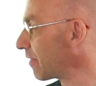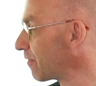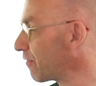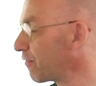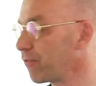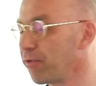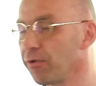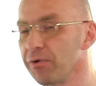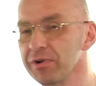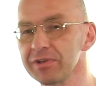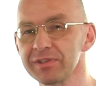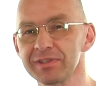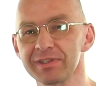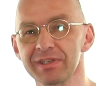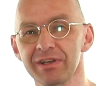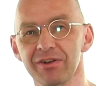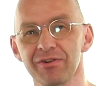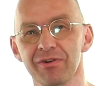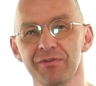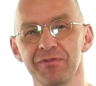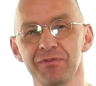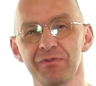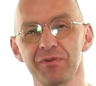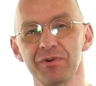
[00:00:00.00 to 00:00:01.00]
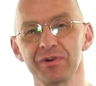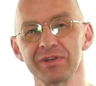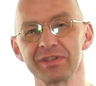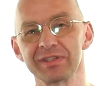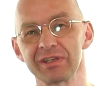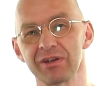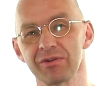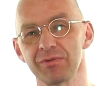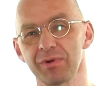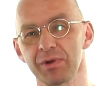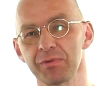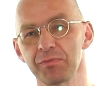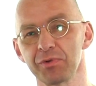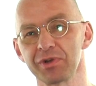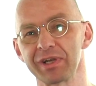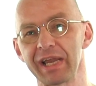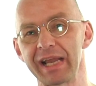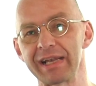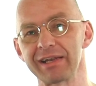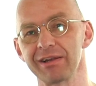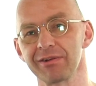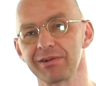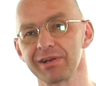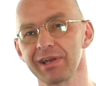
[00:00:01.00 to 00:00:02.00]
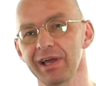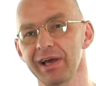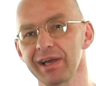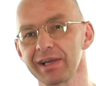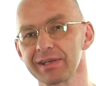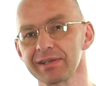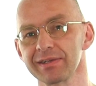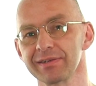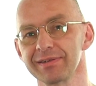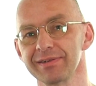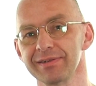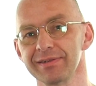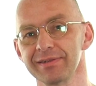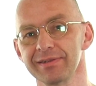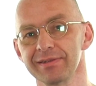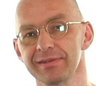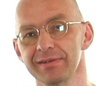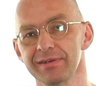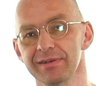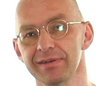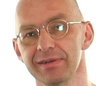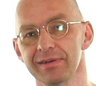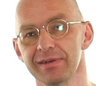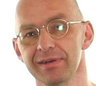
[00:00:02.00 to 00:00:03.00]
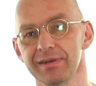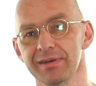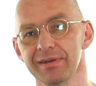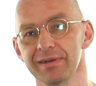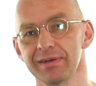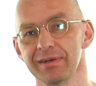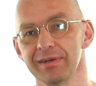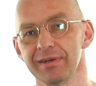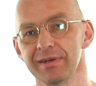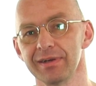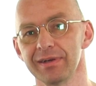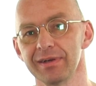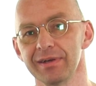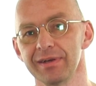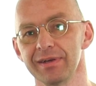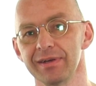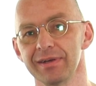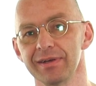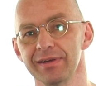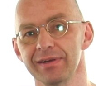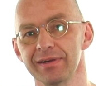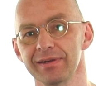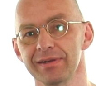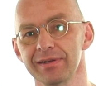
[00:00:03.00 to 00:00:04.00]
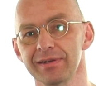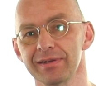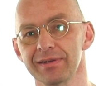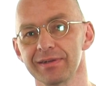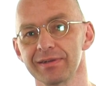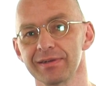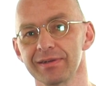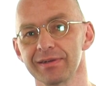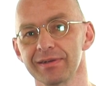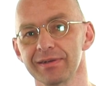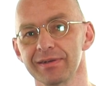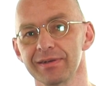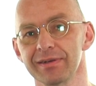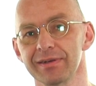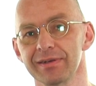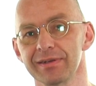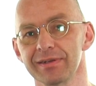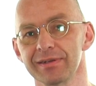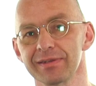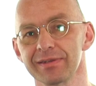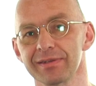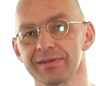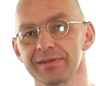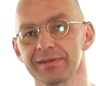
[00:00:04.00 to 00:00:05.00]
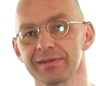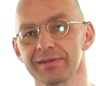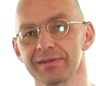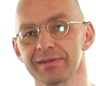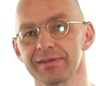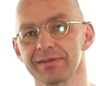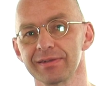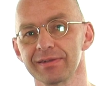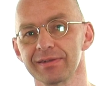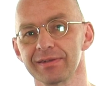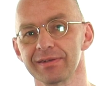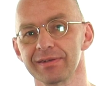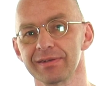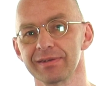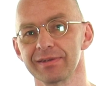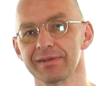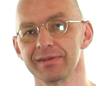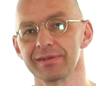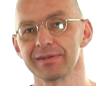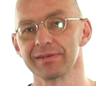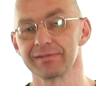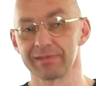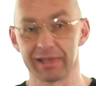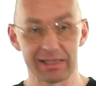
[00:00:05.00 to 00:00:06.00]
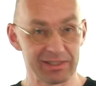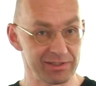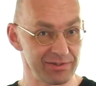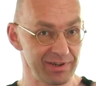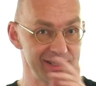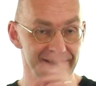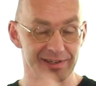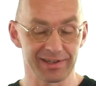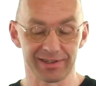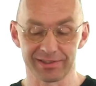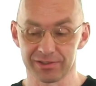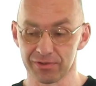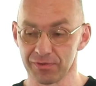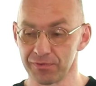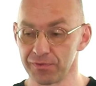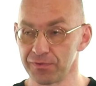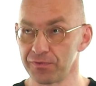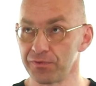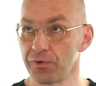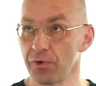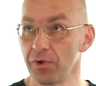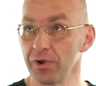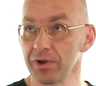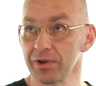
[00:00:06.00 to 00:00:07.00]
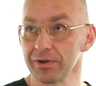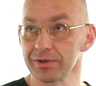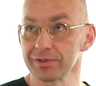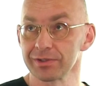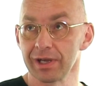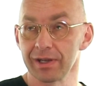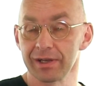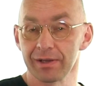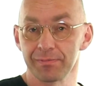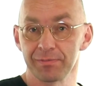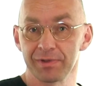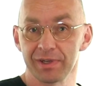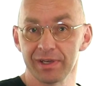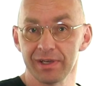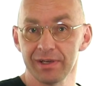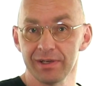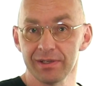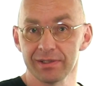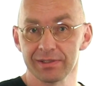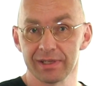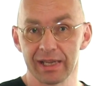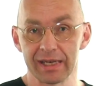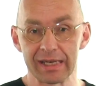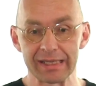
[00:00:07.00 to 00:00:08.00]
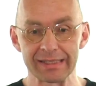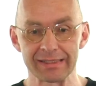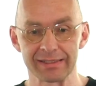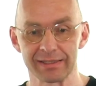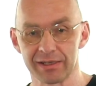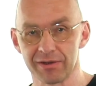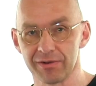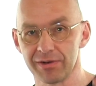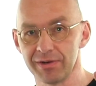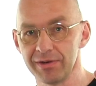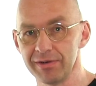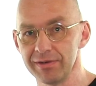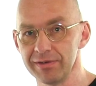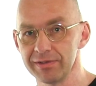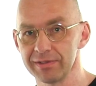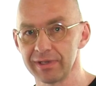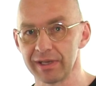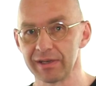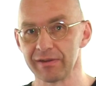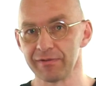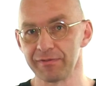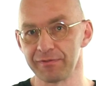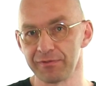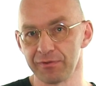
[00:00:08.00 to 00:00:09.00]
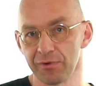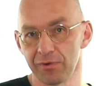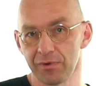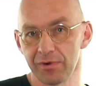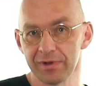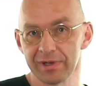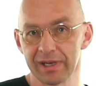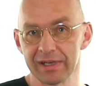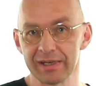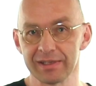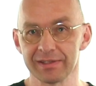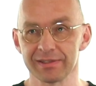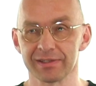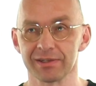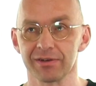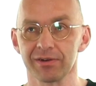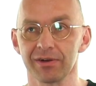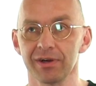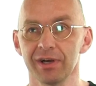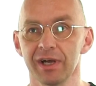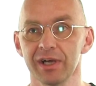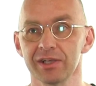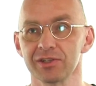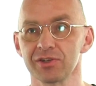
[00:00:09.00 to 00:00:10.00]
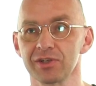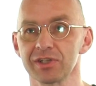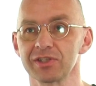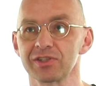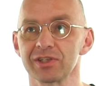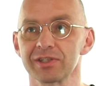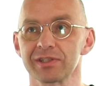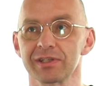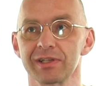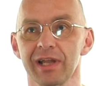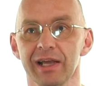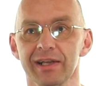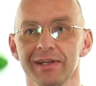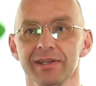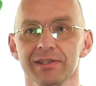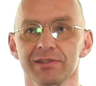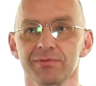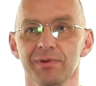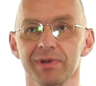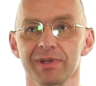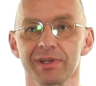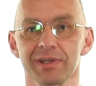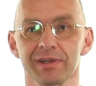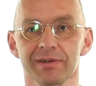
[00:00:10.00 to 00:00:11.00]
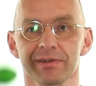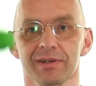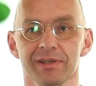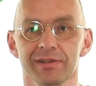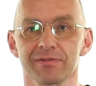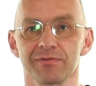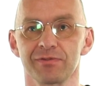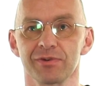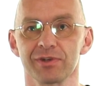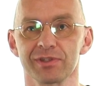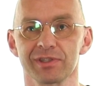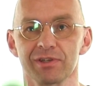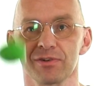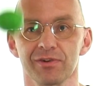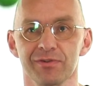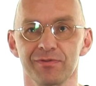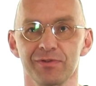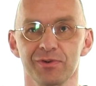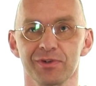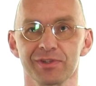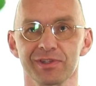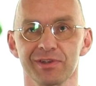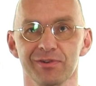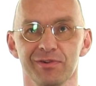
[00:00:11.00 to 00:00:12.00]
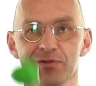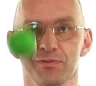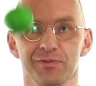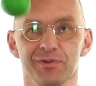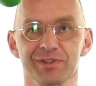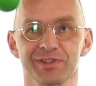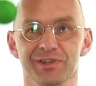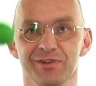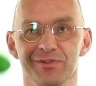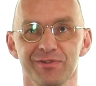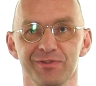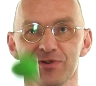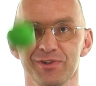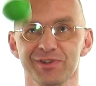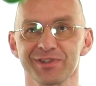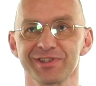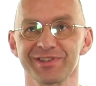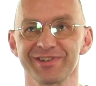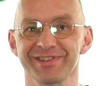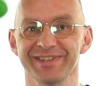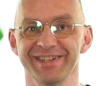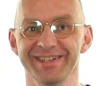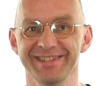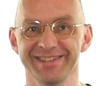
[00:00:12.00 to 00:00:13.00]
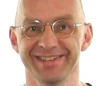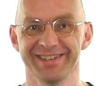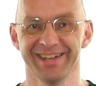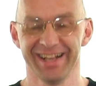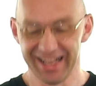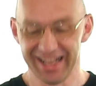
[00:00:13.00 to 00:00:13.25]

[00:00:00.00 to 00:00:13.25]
one, 4040? What would that look like? Uh, two balls on the same hand. That's right, yeah. So four goes on up here, then a zero, then a four, then a zero. So it's just like this one here, but four zero four zero four zero four zero.